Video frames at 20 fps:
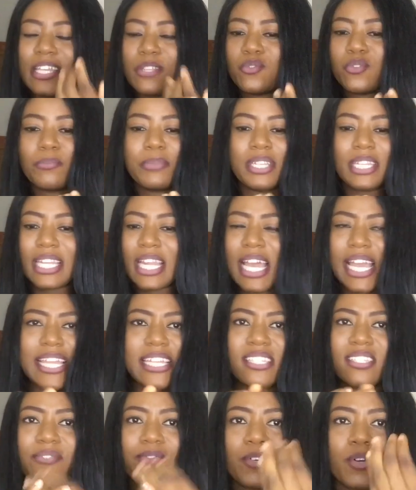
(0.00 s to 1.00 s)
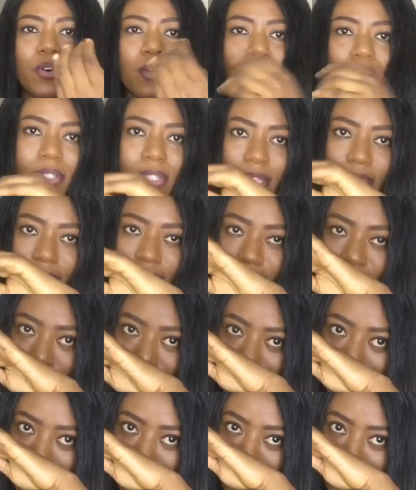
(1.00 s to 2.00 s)
It will be nice for all skin
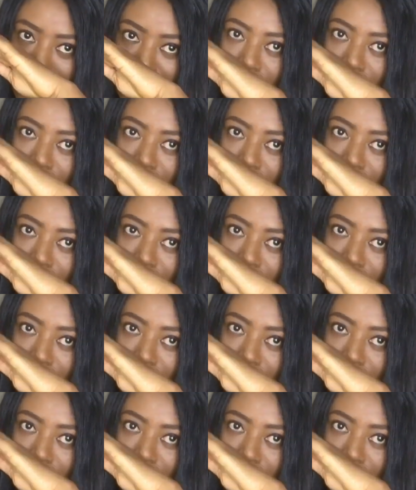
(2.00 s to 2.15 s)
type.